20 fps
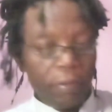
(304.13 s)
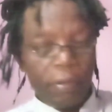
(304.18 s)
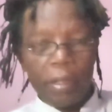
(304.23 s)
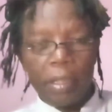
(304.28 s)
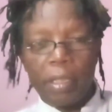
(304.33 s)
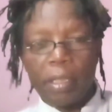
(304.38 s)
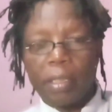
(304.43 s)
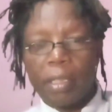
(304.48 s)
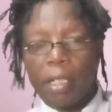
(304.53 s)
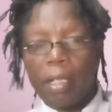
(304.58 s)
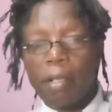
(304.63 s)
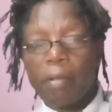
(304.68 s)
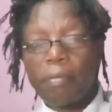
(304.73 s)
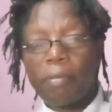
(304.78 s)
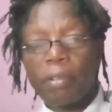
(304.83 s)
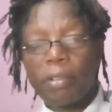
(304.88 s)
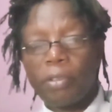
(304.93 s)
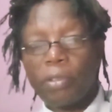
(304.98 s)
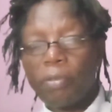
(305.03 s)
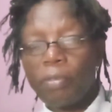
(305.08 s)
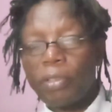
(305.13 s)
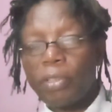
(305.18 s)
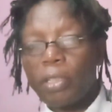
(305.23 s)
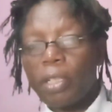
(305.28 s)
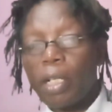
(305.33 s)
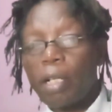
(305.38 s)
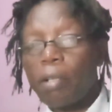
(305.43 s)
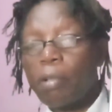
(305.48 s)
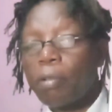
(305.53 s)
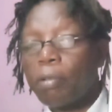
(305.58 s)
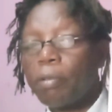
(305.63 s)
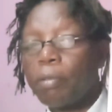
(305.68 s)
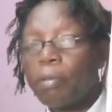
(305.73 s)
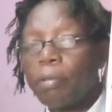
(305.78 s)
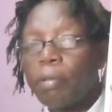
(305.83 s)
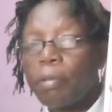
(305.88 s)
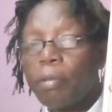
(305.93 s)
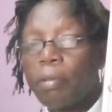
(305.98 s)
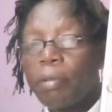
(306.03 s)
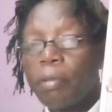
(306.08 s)
find the circumference of a circle.
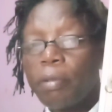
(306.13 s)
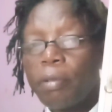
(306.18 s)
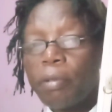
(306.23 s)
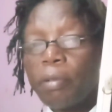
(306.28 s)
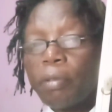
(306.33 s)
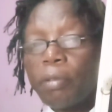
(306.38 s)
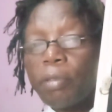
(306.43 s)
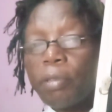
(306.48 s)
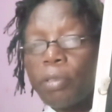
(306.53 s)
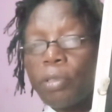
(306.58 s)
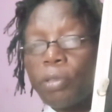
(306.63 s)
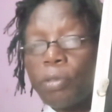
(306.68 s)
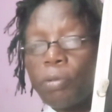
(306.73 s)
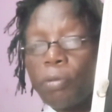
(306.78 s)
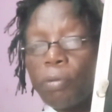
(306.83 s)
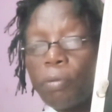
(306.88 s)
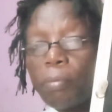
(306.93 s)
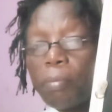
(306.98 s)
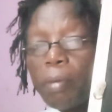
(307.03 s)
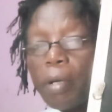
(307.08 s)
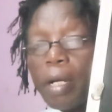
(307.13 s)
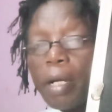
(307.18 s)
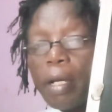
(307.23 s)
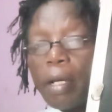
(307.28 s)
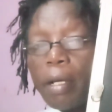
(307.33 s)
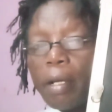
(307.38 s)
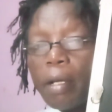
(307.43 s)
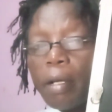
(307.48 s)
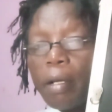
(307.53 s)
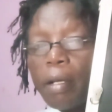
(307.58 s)
2 pi.